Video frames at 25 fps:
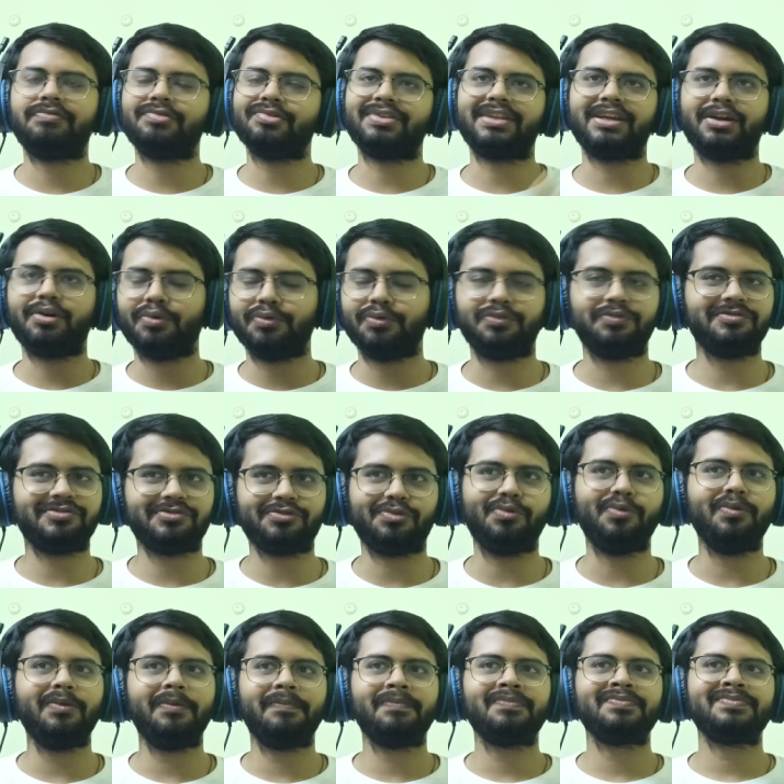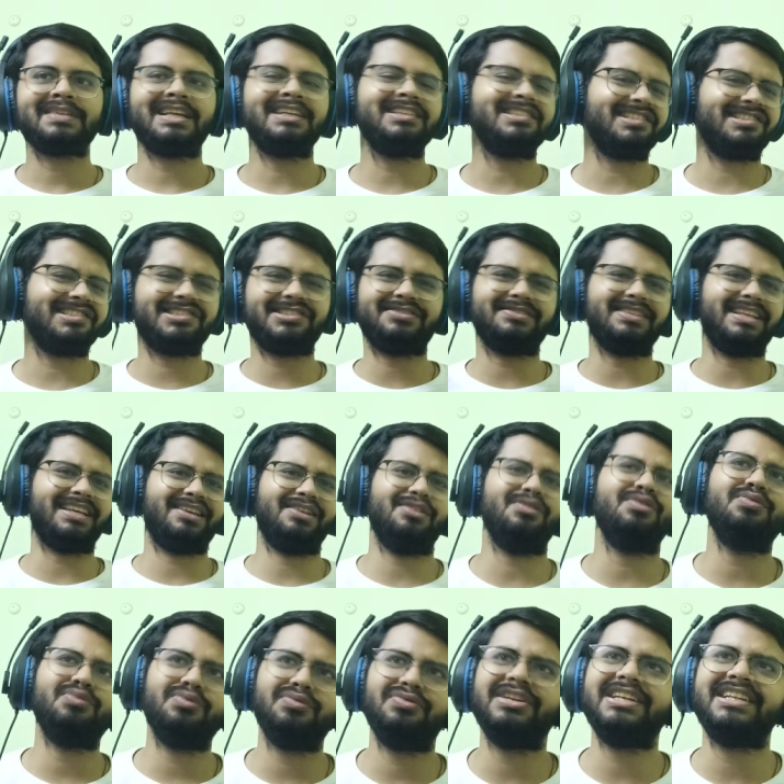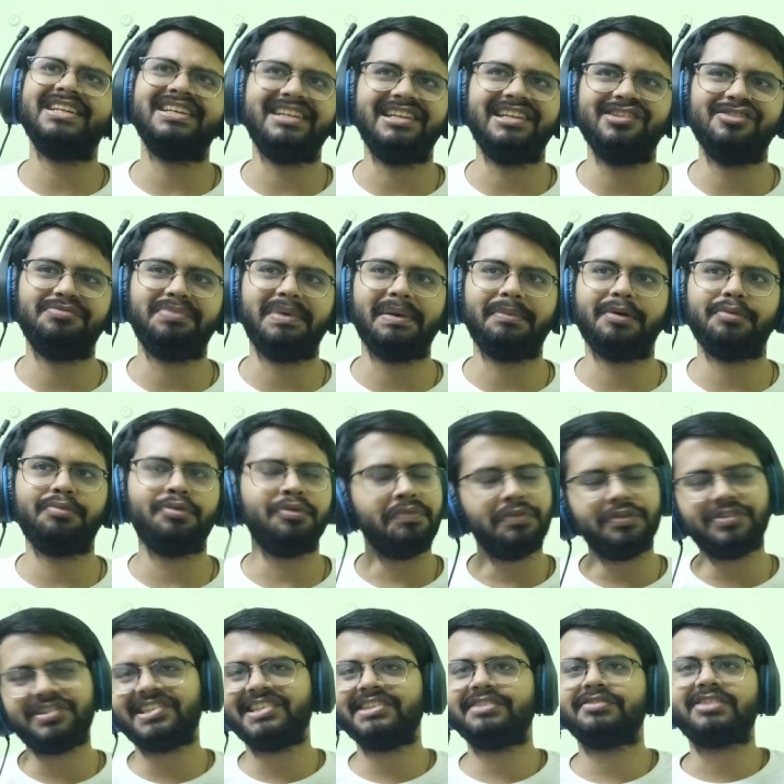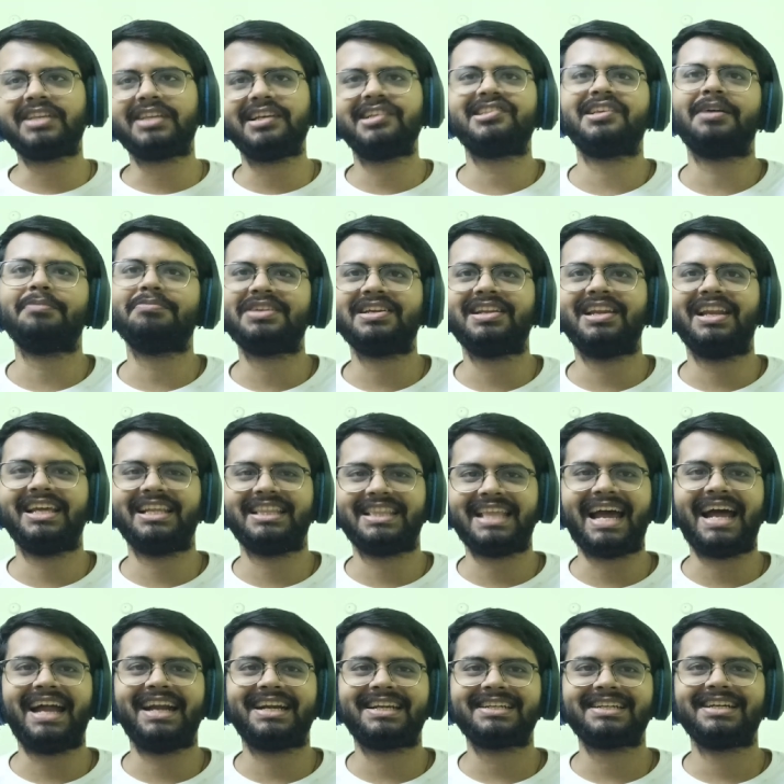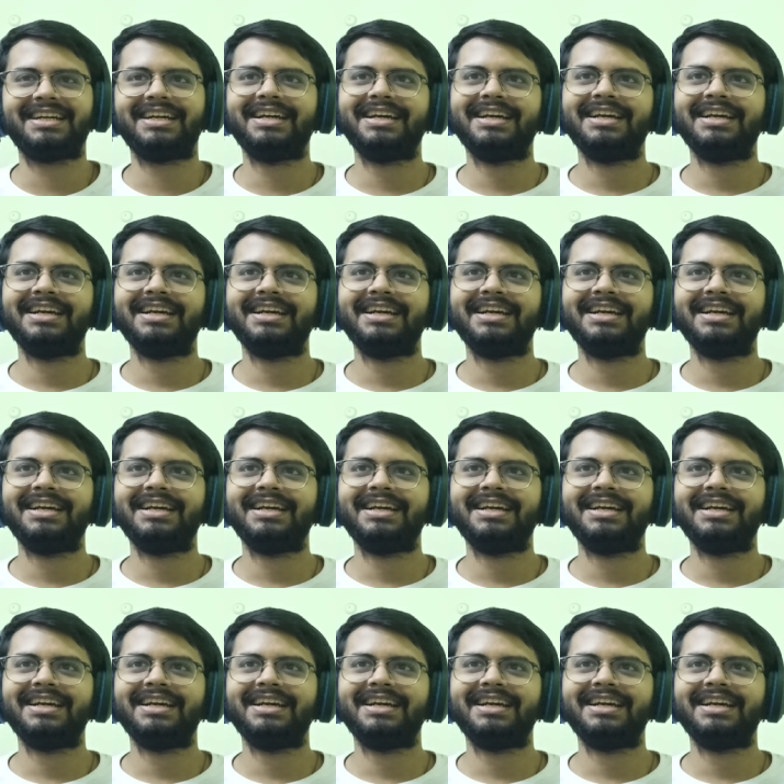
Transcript: before they go to school, and just, like, you know, reading newspaper. We would think something like that.